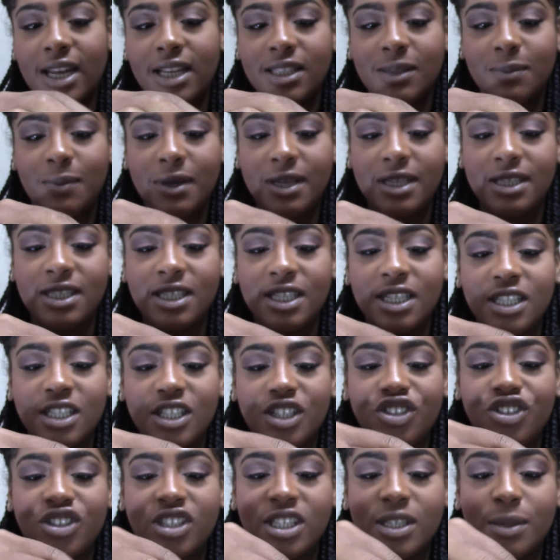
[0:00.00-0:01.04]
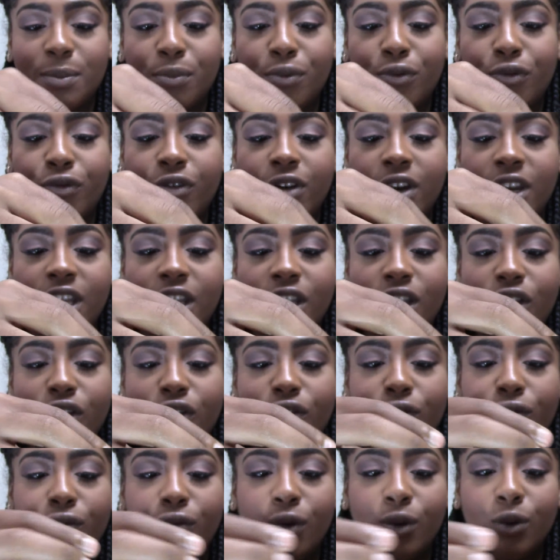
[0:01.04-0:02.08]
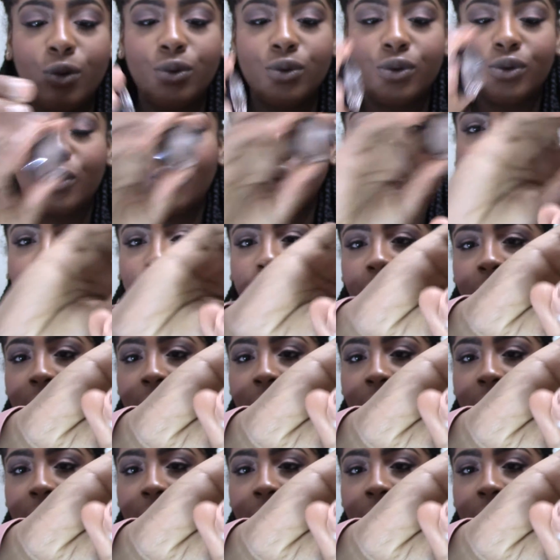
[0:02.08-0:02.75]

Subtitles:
it's basically just a pretty rose gold